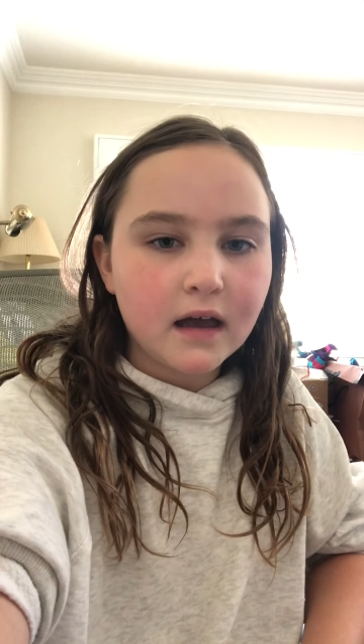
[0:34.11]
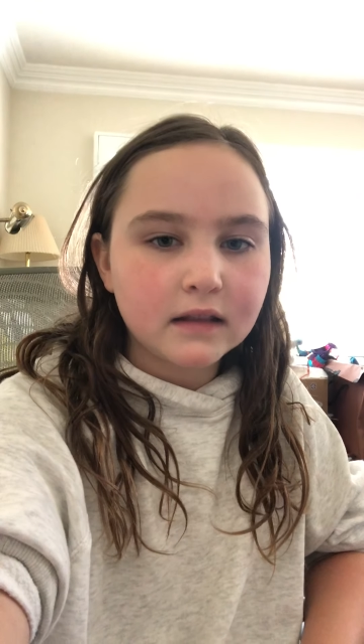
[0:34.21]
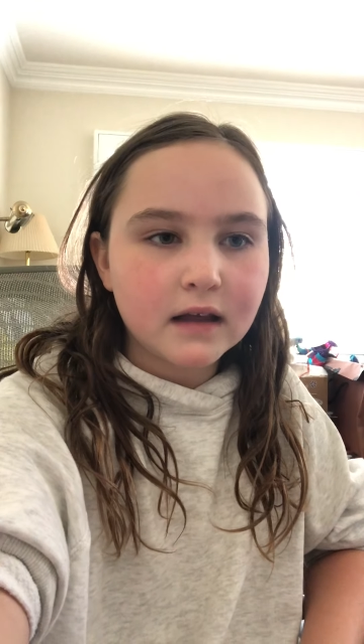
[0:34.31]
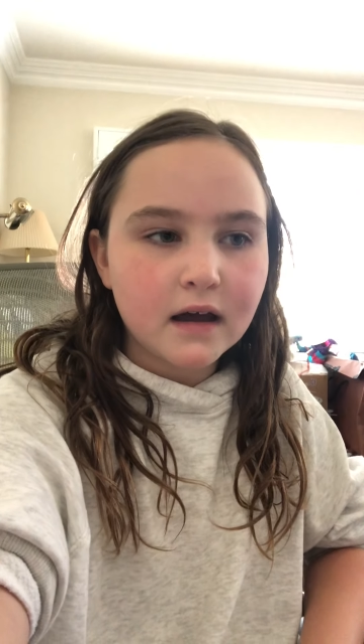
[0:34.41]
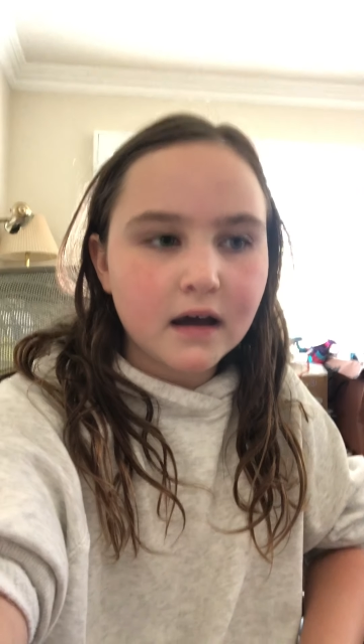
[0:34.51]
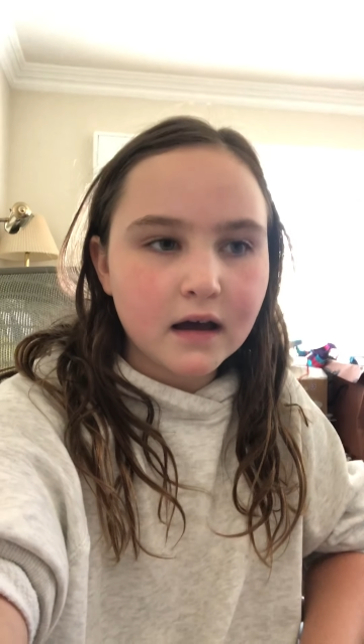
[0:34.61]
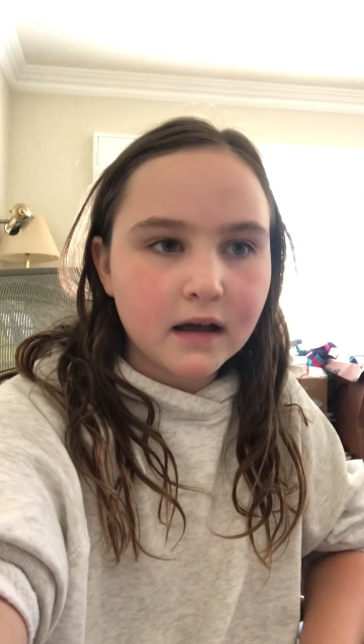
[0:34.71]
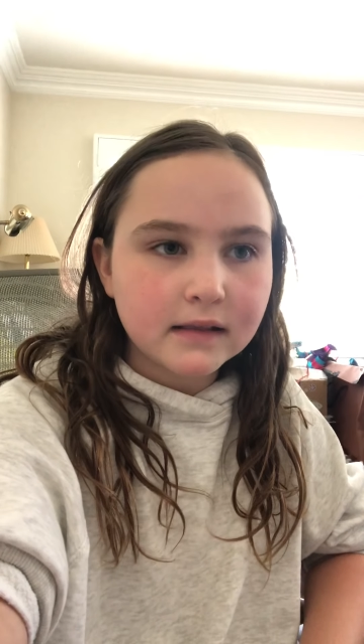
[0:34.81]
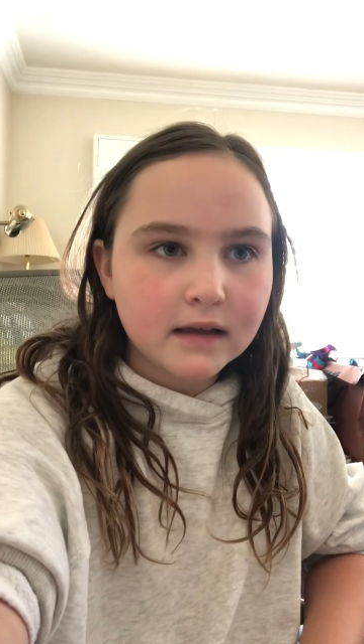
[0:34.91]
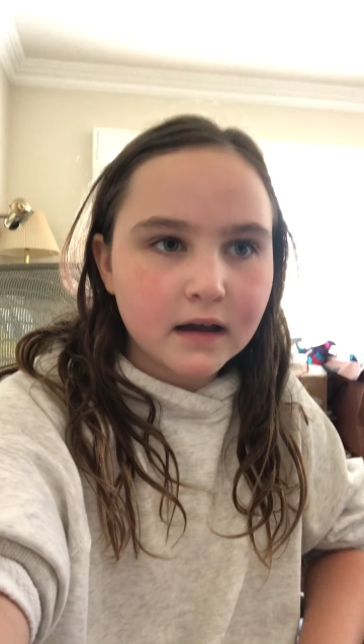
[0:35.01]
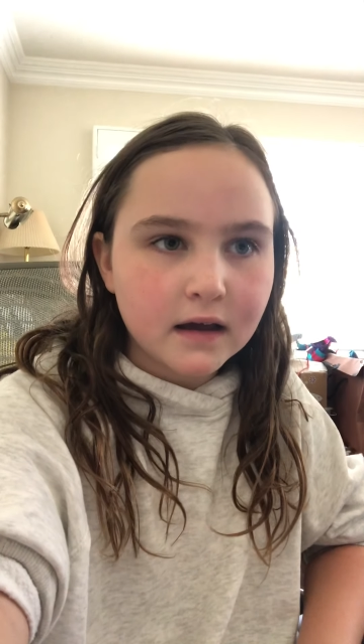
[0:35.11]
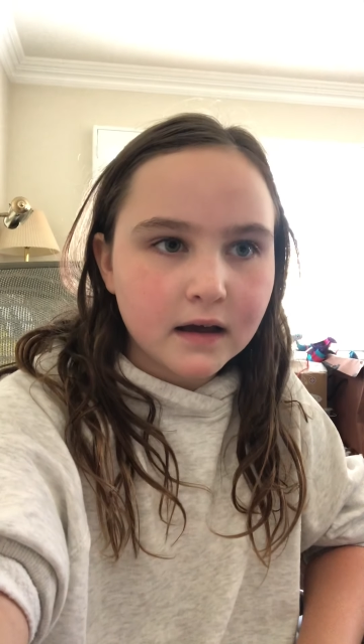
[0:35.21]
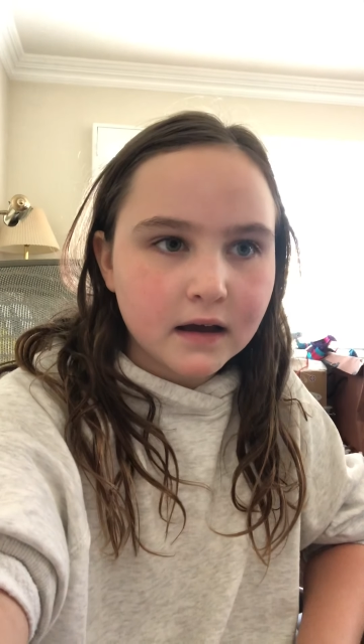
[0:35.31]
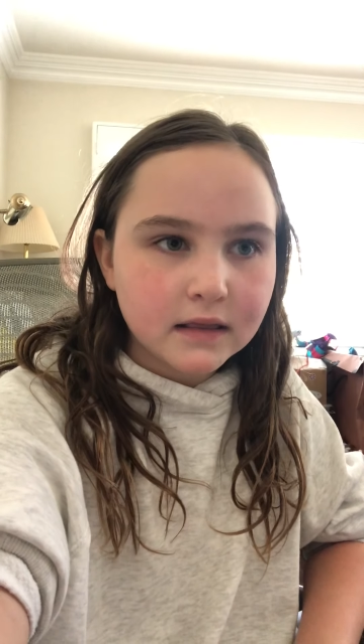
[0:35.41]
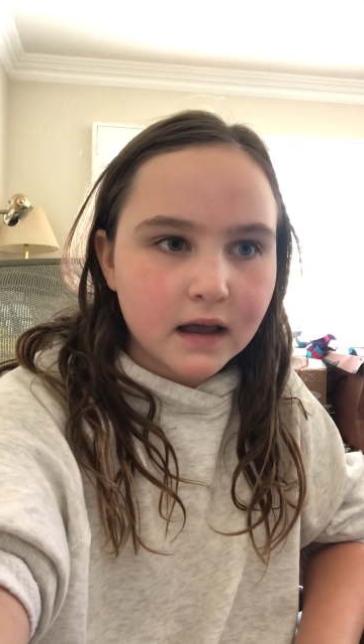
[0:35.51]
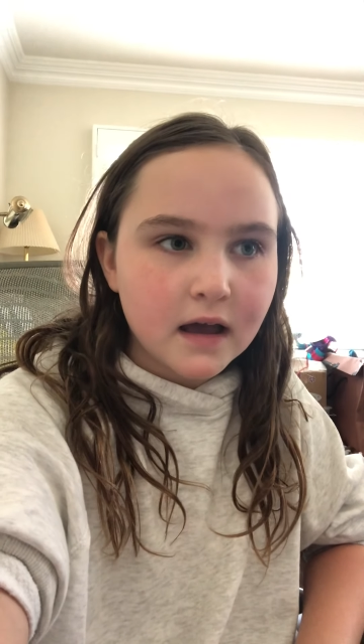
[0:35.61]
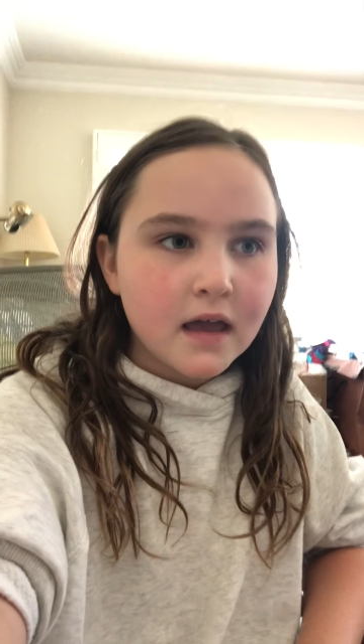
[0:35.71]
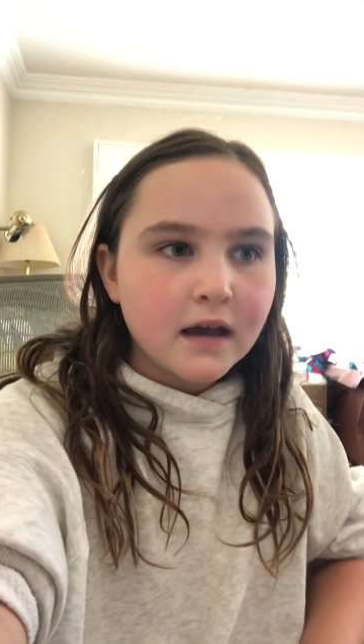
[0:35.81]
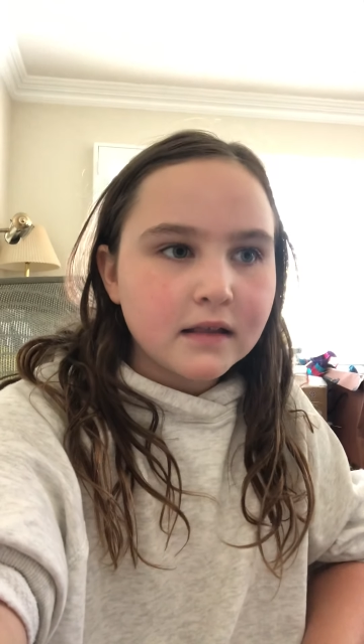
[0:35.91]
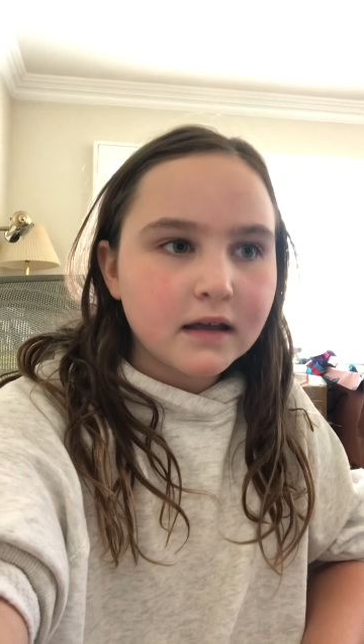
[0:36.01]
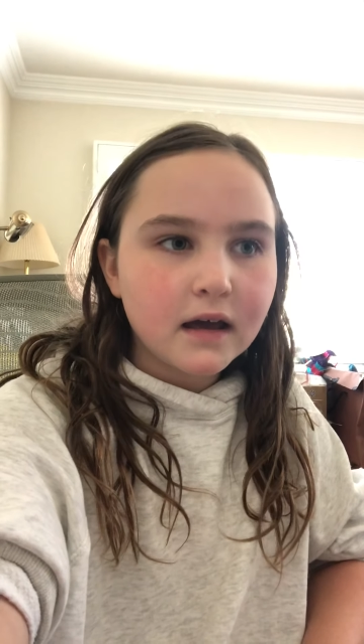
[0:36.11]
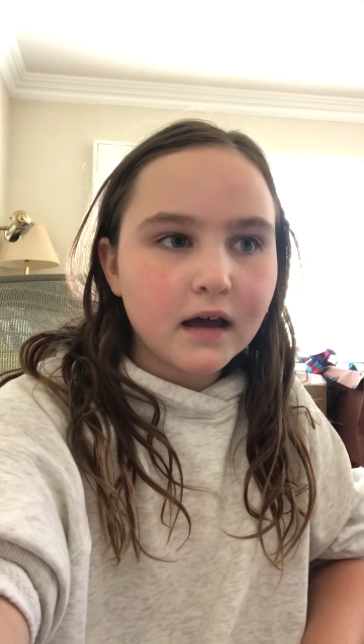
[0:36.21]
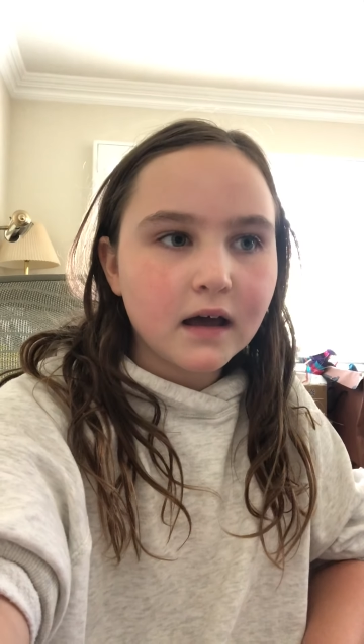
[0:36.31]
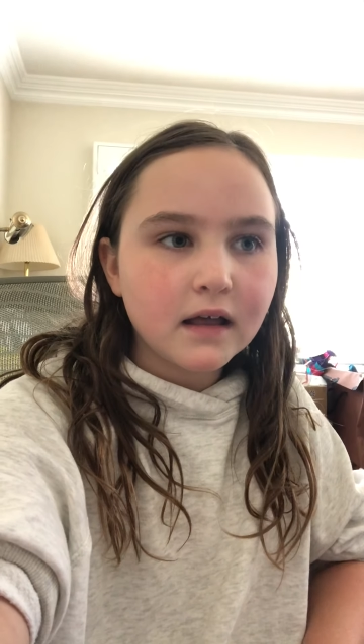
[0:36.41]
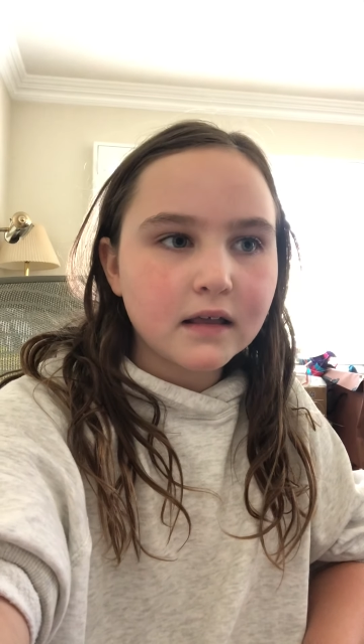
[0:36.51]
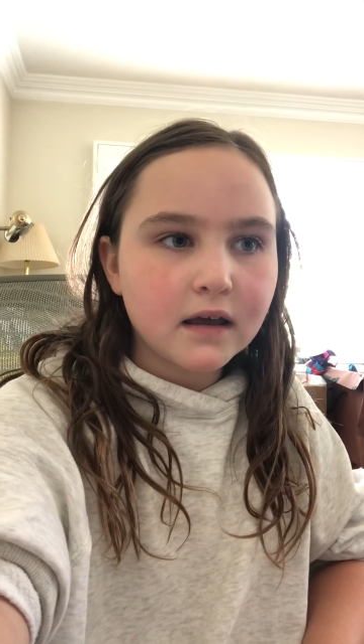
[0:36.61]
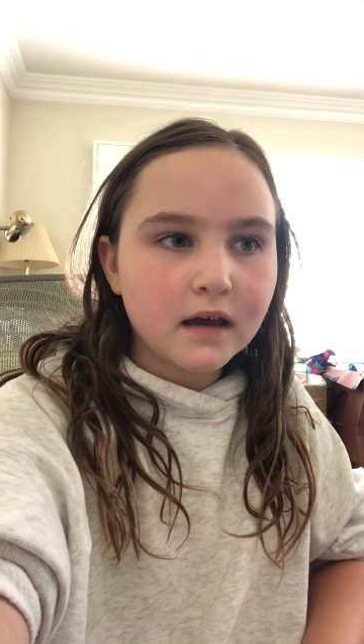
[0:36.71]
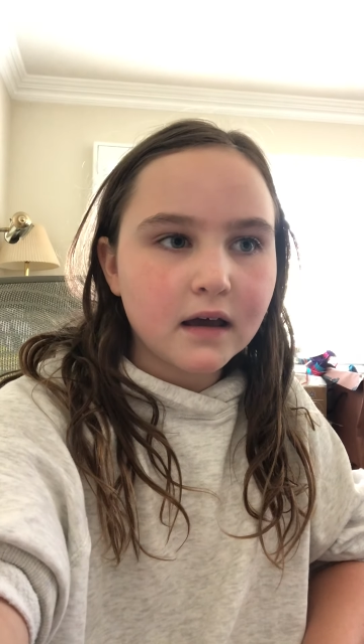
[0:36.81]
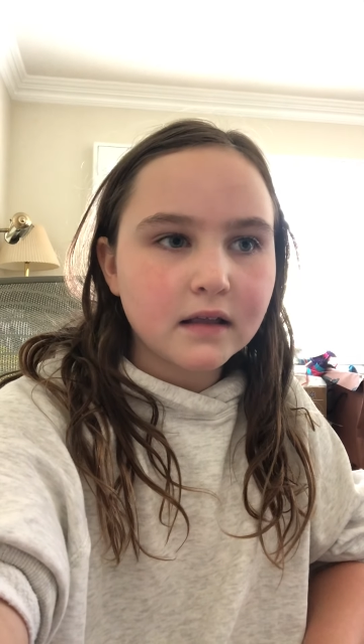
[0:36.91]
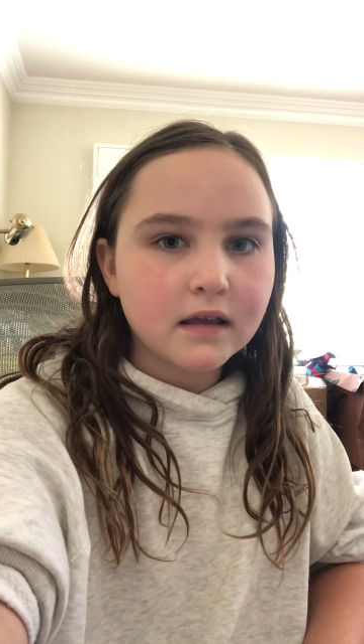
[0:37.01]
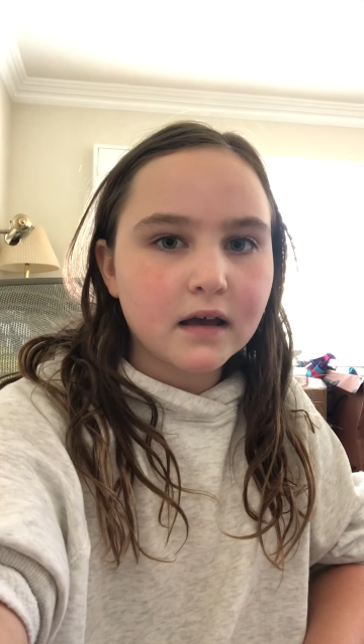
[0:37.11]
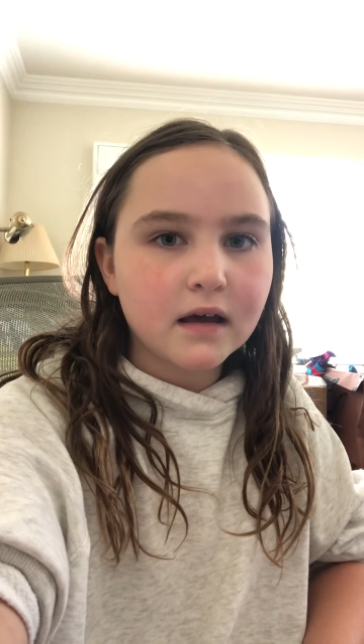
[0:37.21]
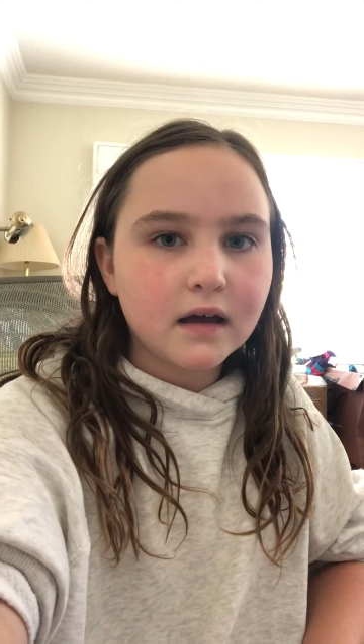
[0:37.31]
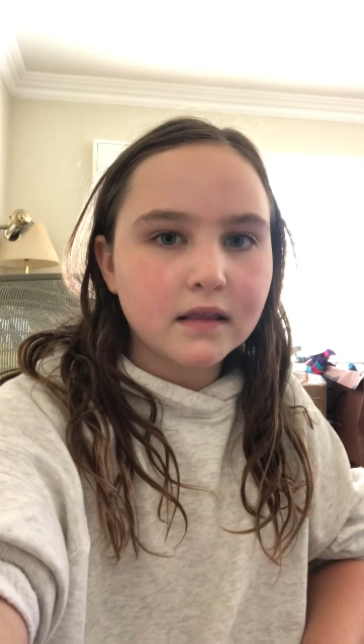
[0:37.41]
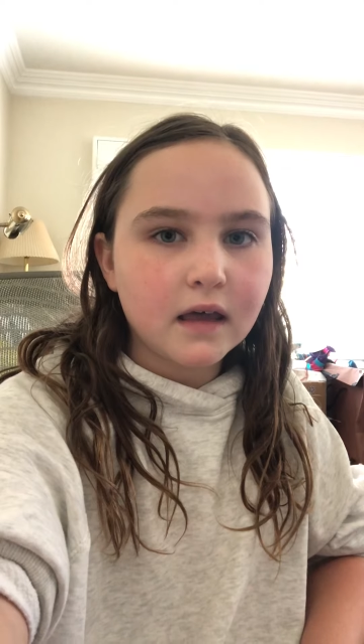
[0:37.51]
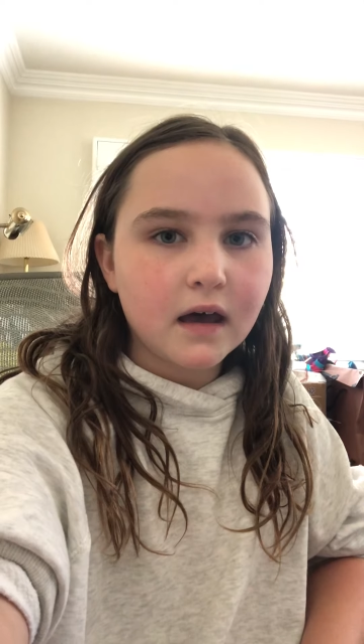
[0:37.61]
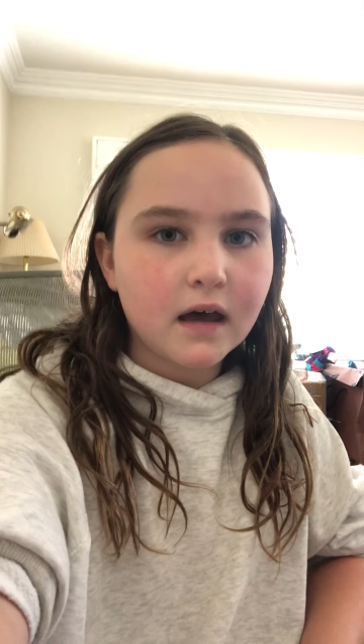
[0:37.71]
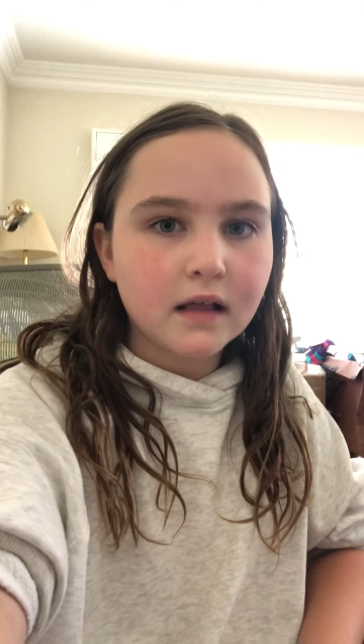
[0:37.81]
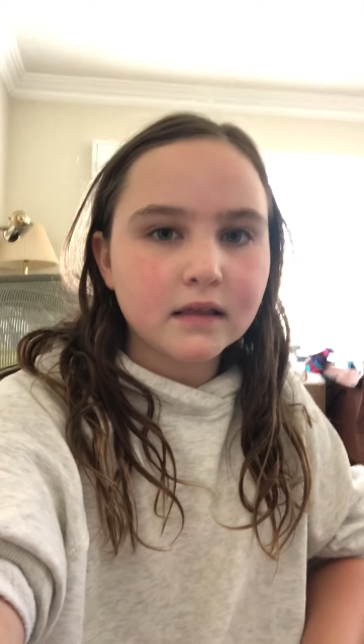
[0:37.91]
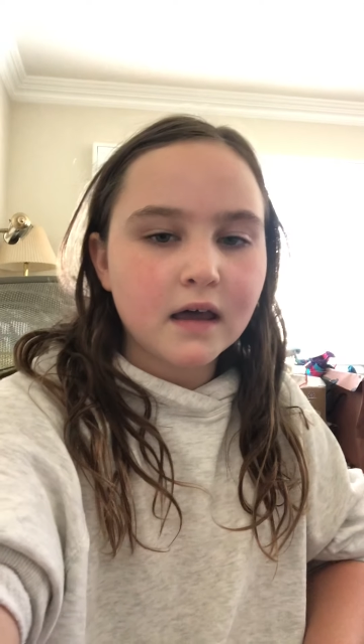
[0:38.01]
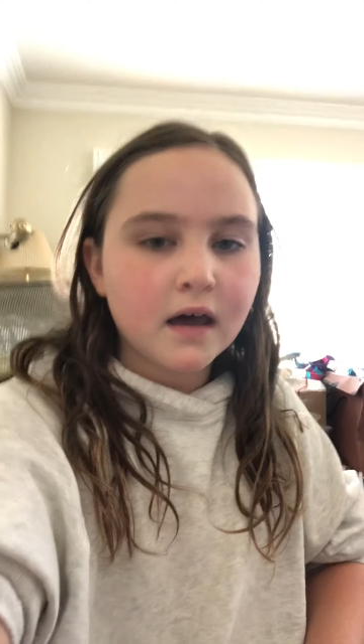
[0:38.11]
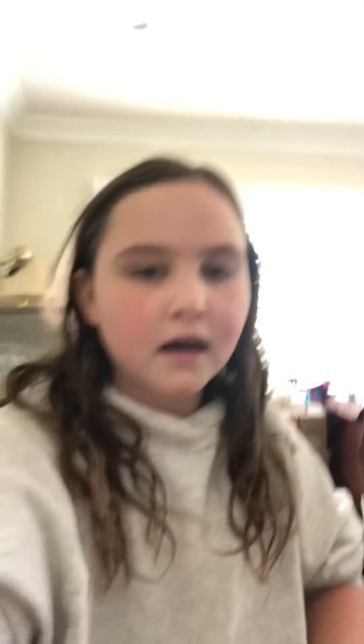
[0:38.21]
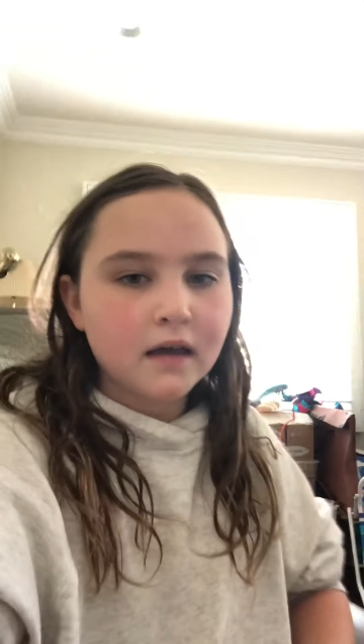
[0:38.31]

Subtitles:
la la la la la la la la.